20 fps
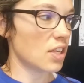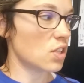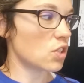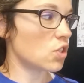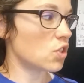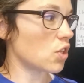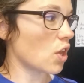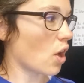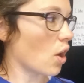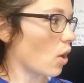
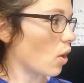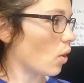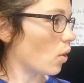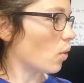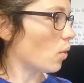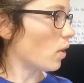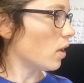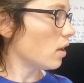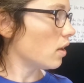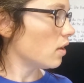
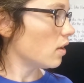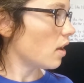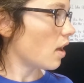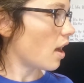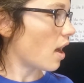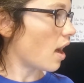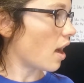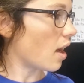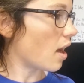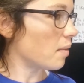So,
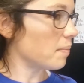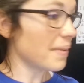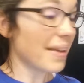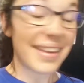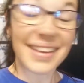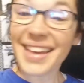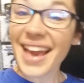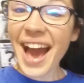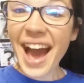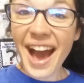
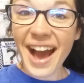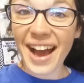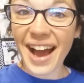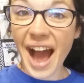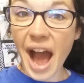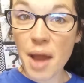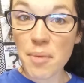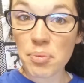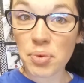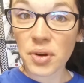yeah,
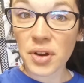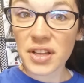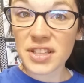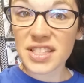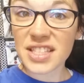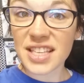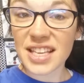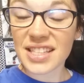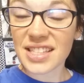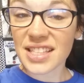I
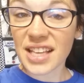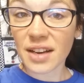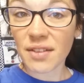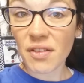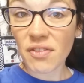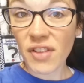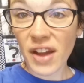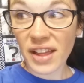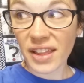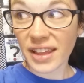put, instead of
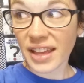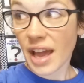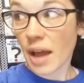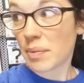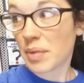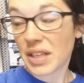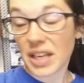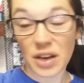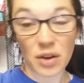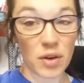a filing
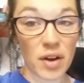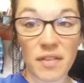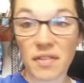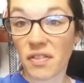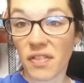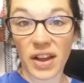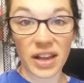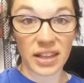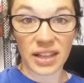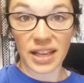cabinet, I don't have
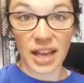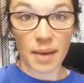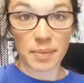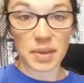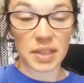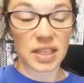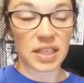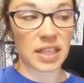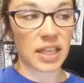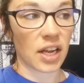a filing
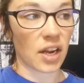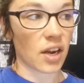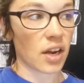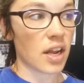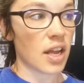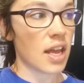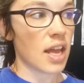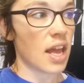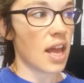cabinet in here.